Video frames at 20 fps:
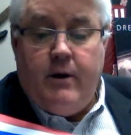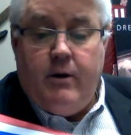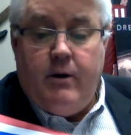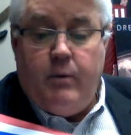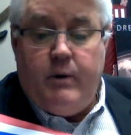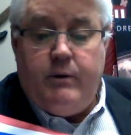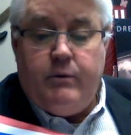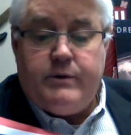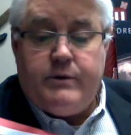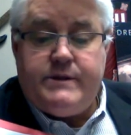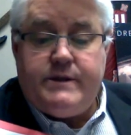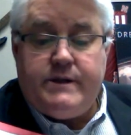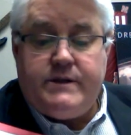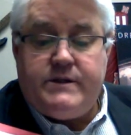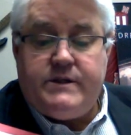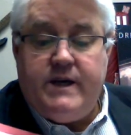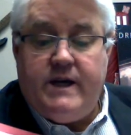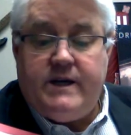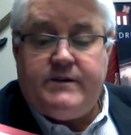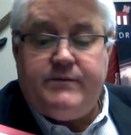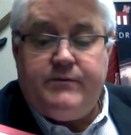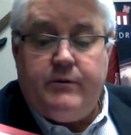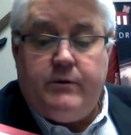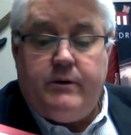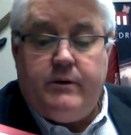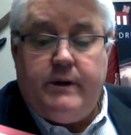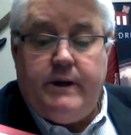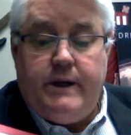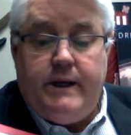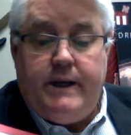we were
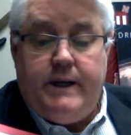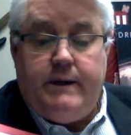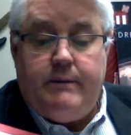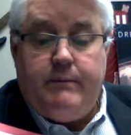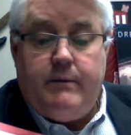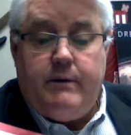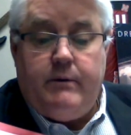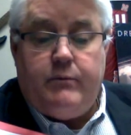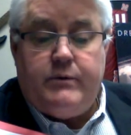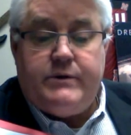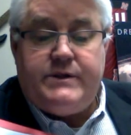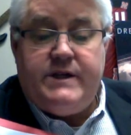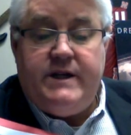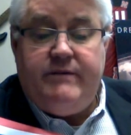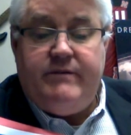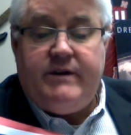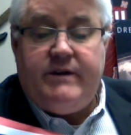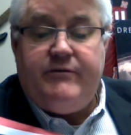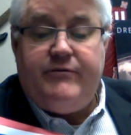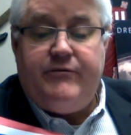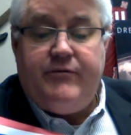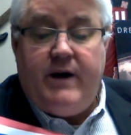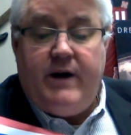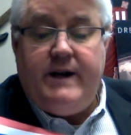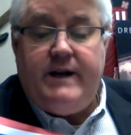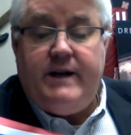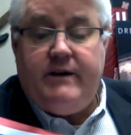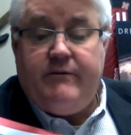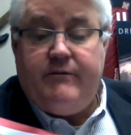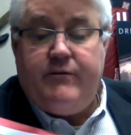successful in receiving
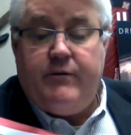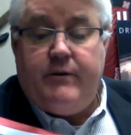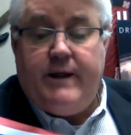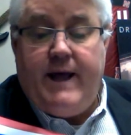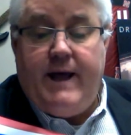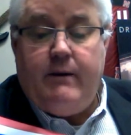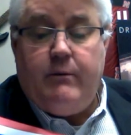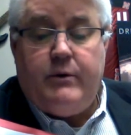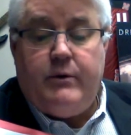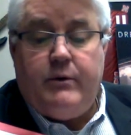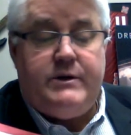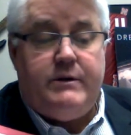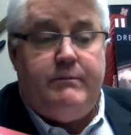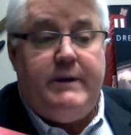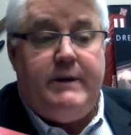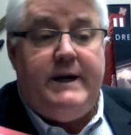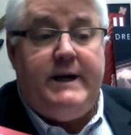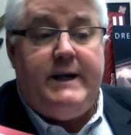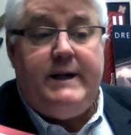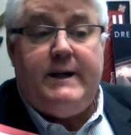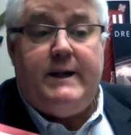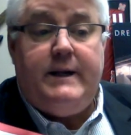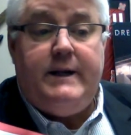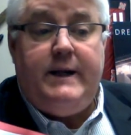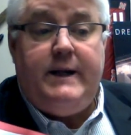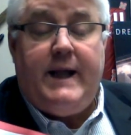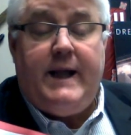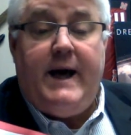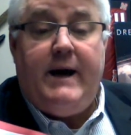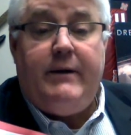funding for that, which immediately
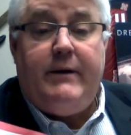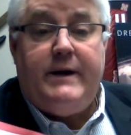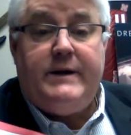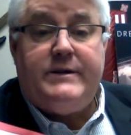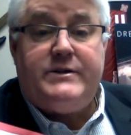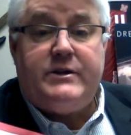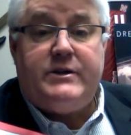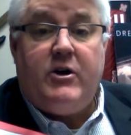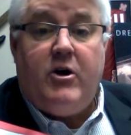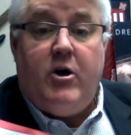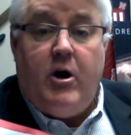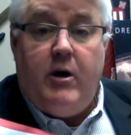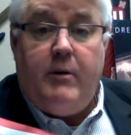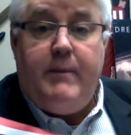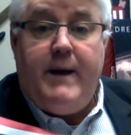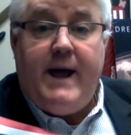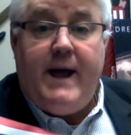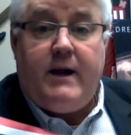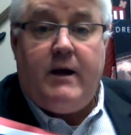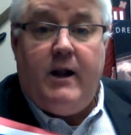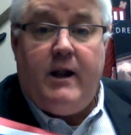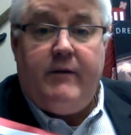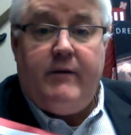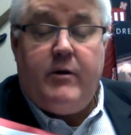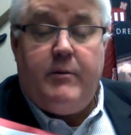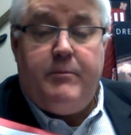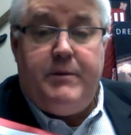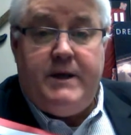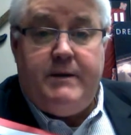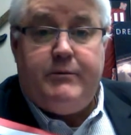allowed us to call back all of our
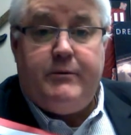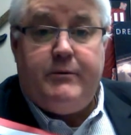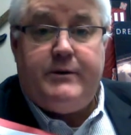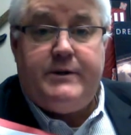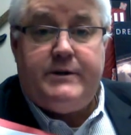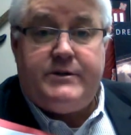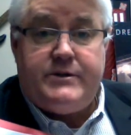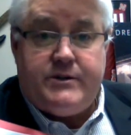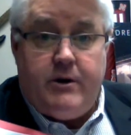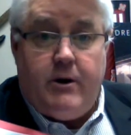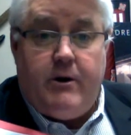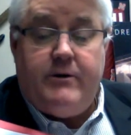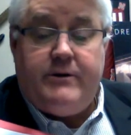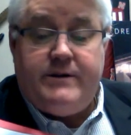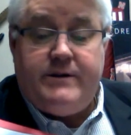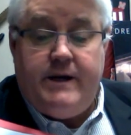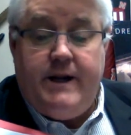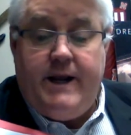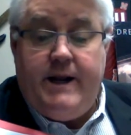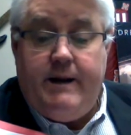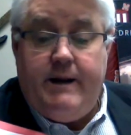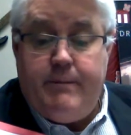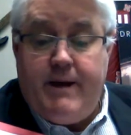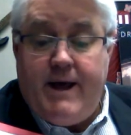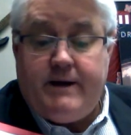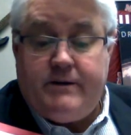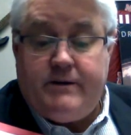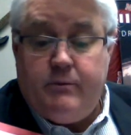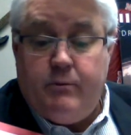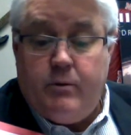people to start today
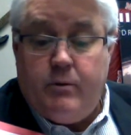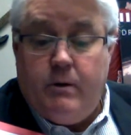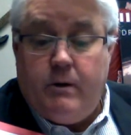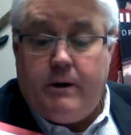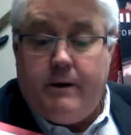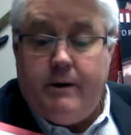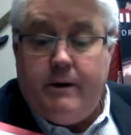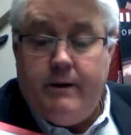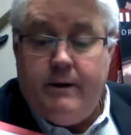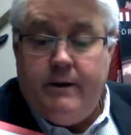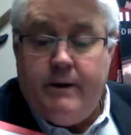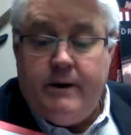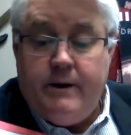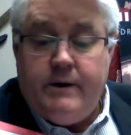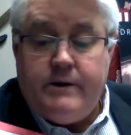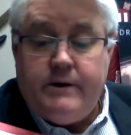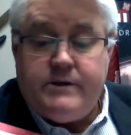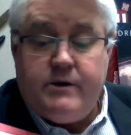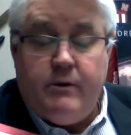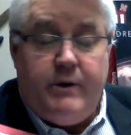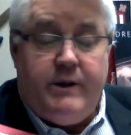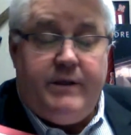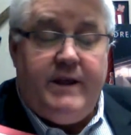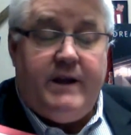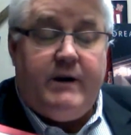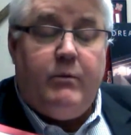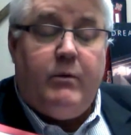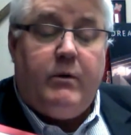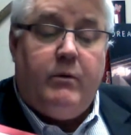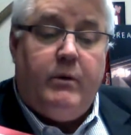back to work. So we think
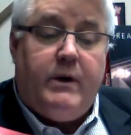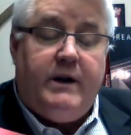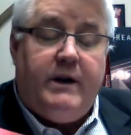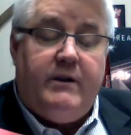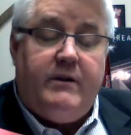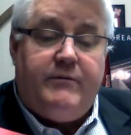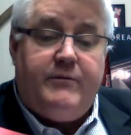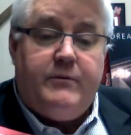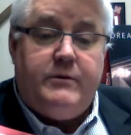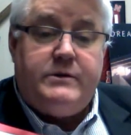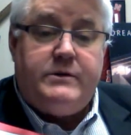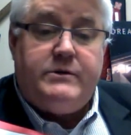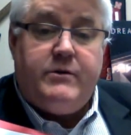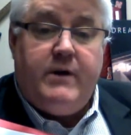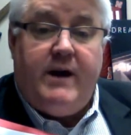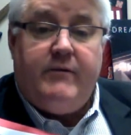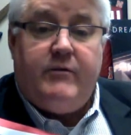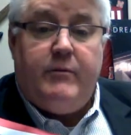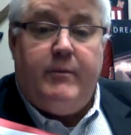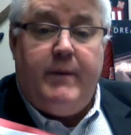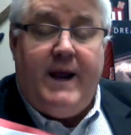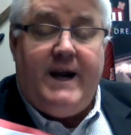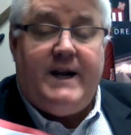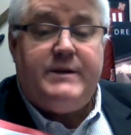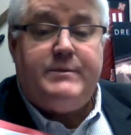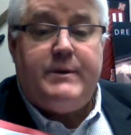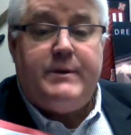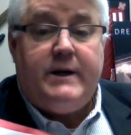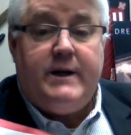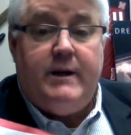we're one of the first travel
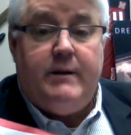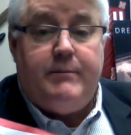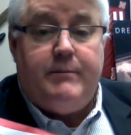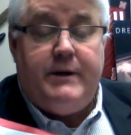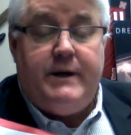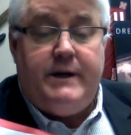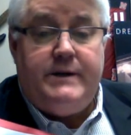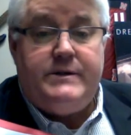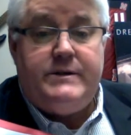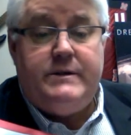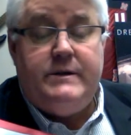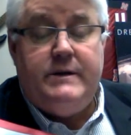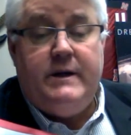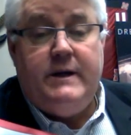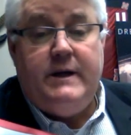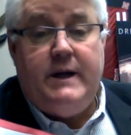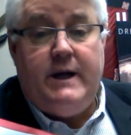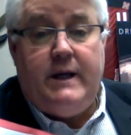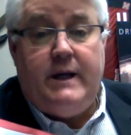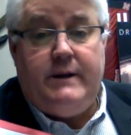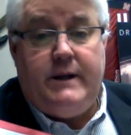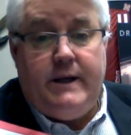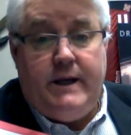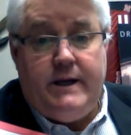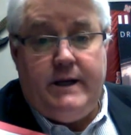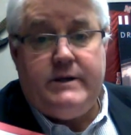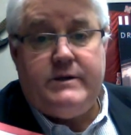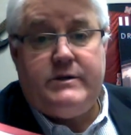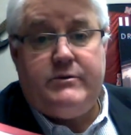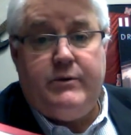management companies in the
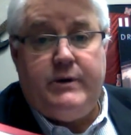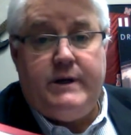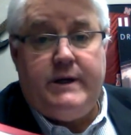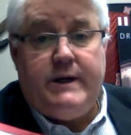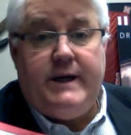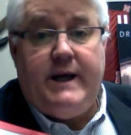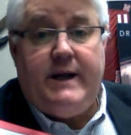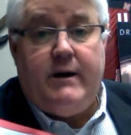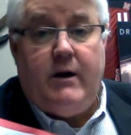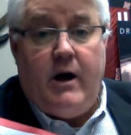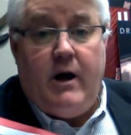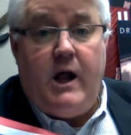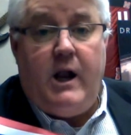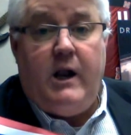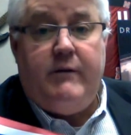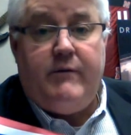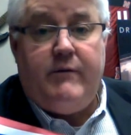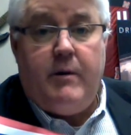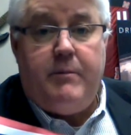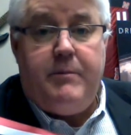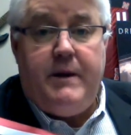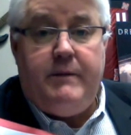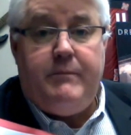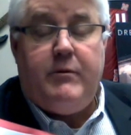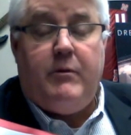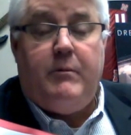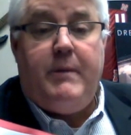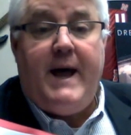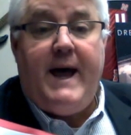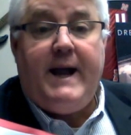industry to get all of our people
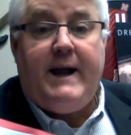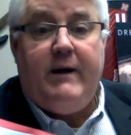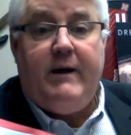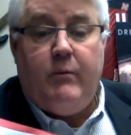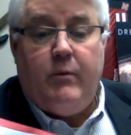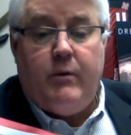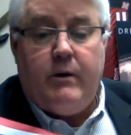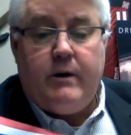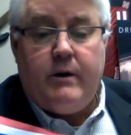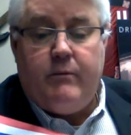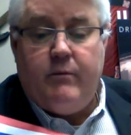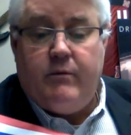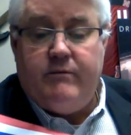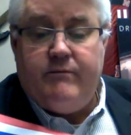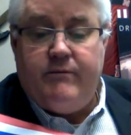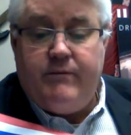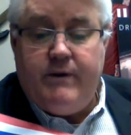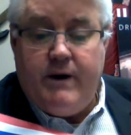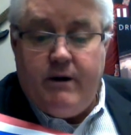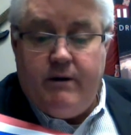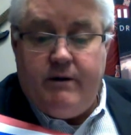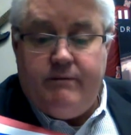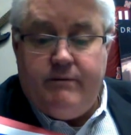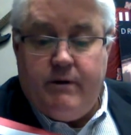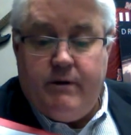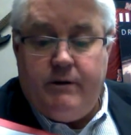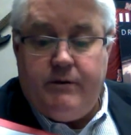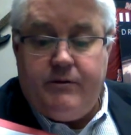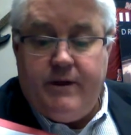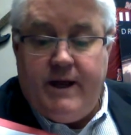back at work. We're very,
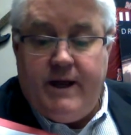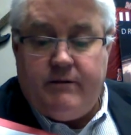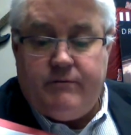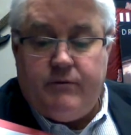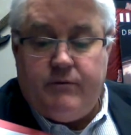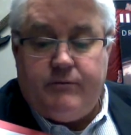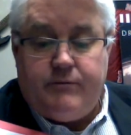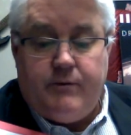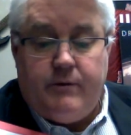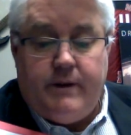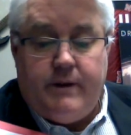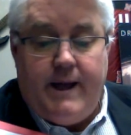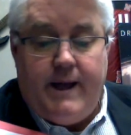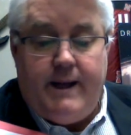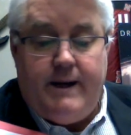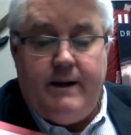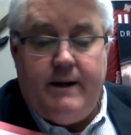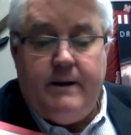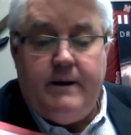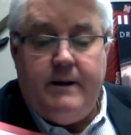very thankful for that.